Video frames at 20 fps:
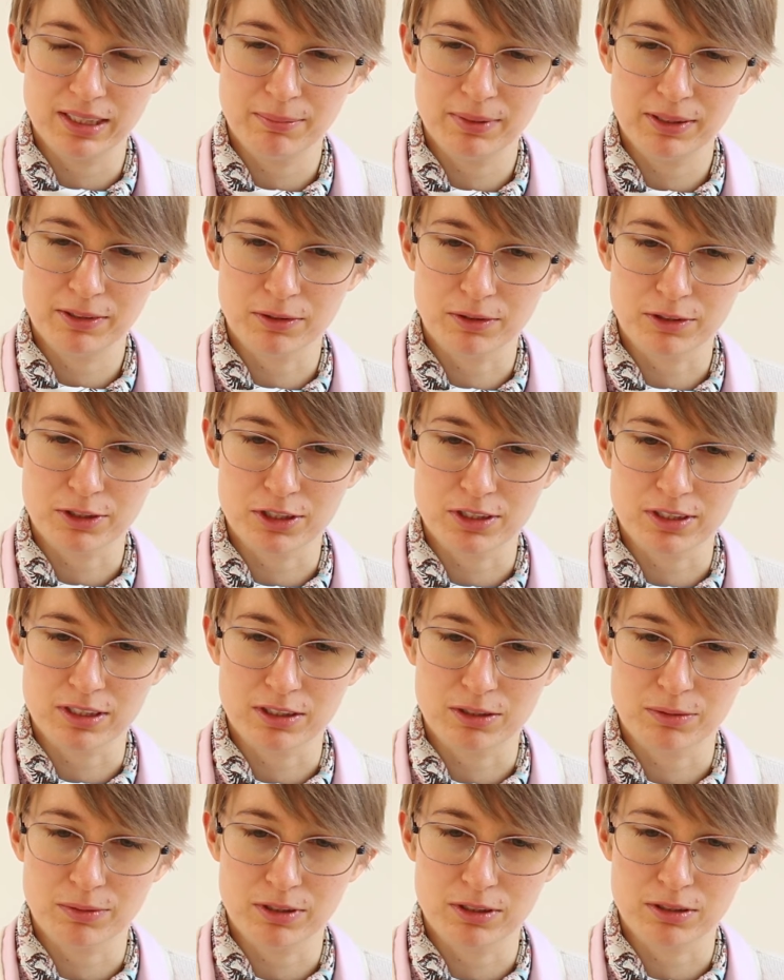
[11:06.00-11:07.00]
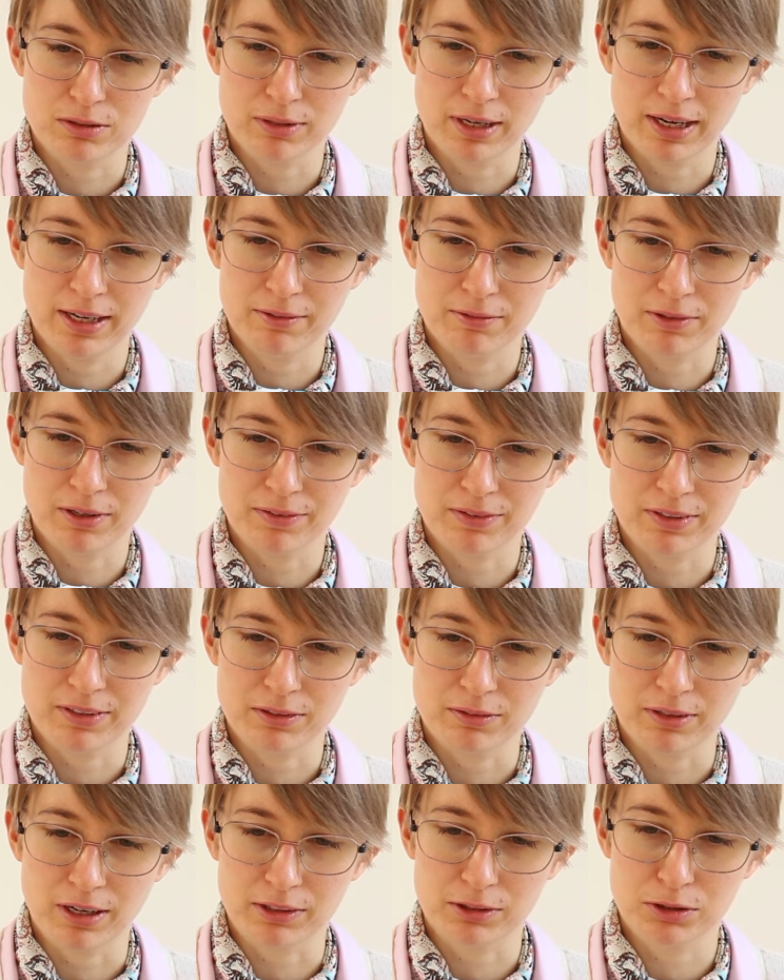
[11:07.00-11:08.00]
deeply nourishes and treats dry, rough,
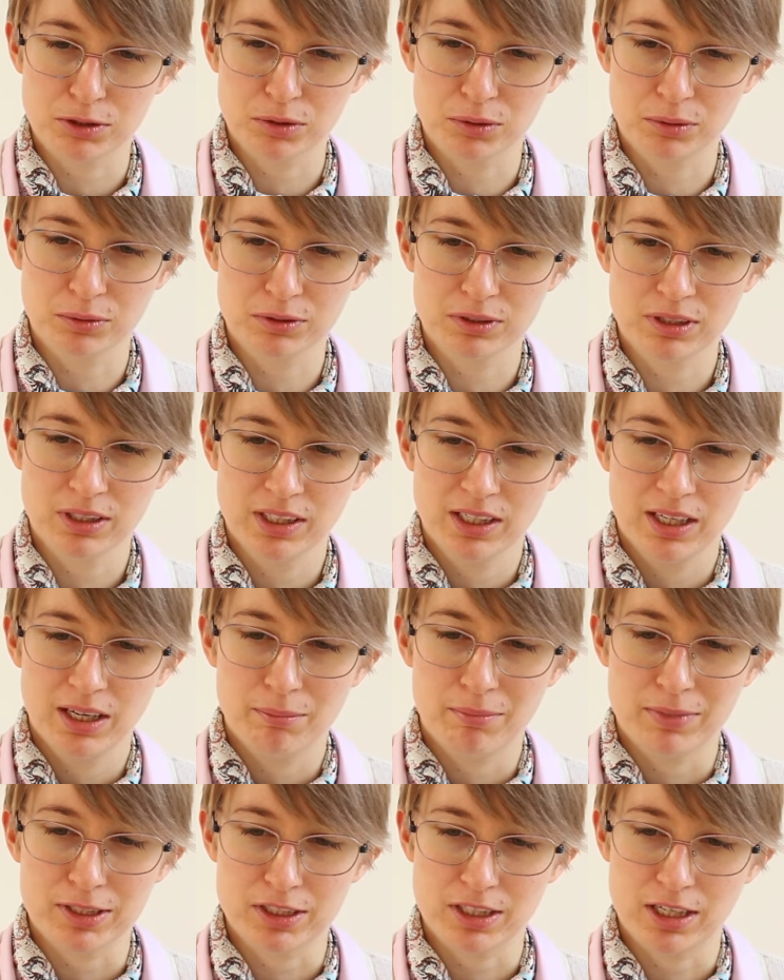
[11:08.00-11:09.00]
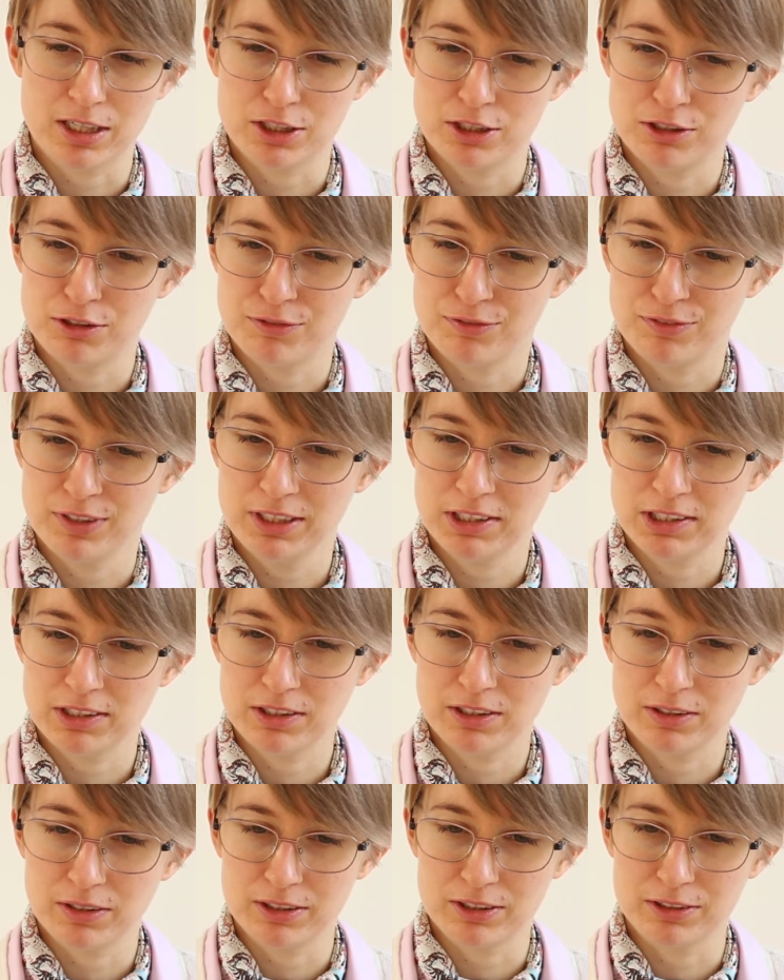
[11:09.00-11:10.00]
and cracked soles. Massage into feet
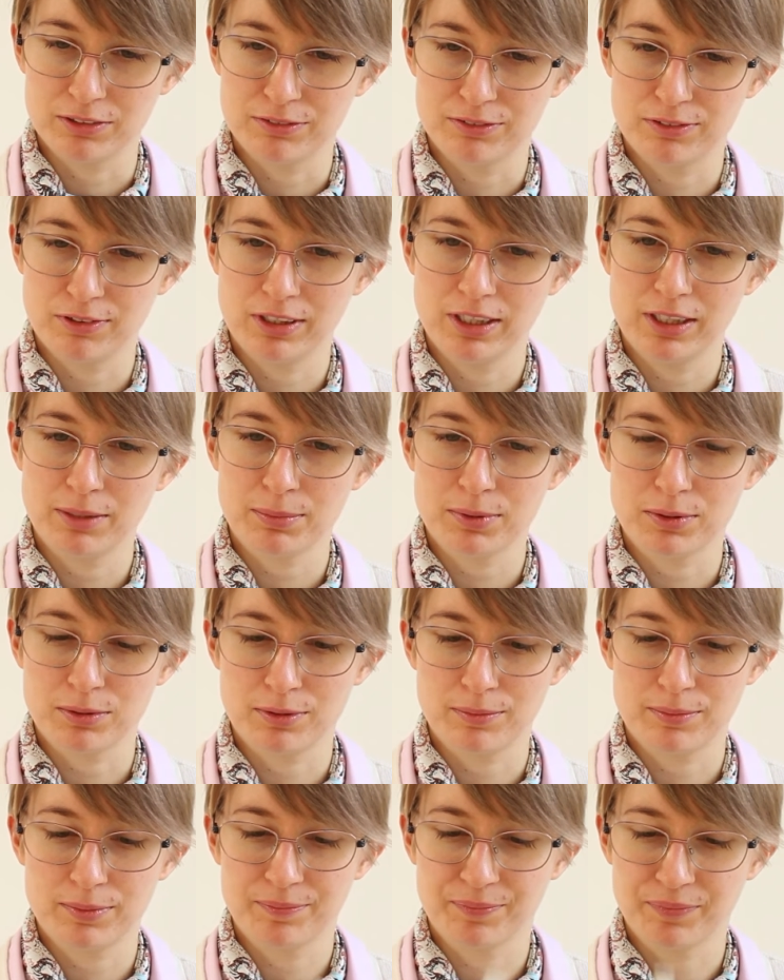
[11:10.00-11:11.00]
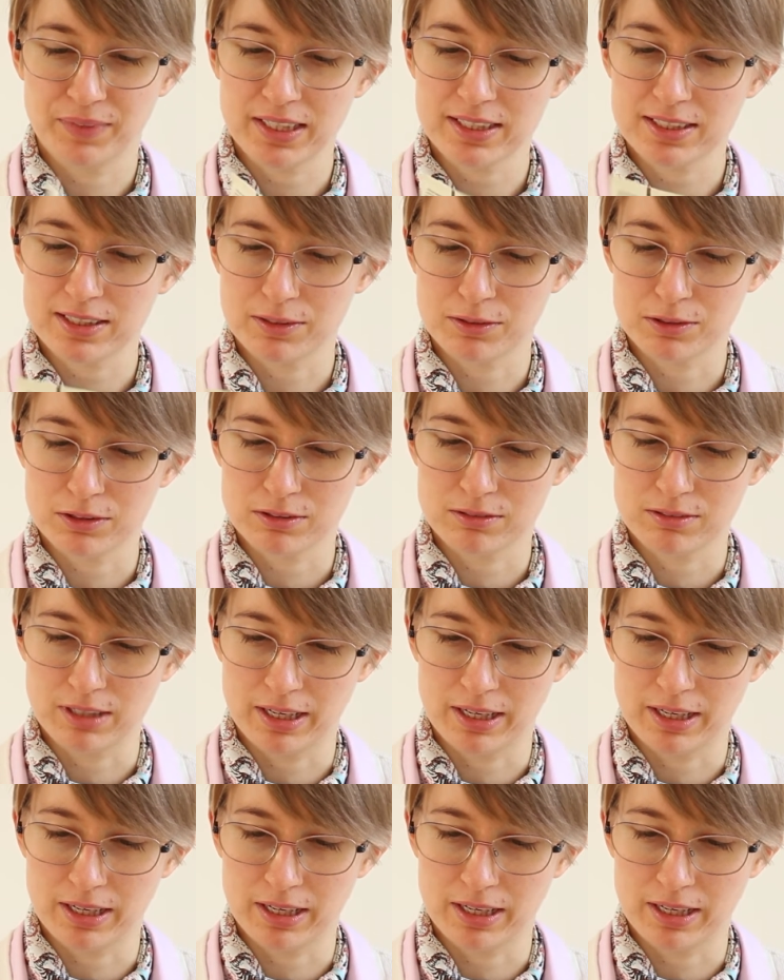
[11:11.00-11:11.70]
until fully absorbed. That sounds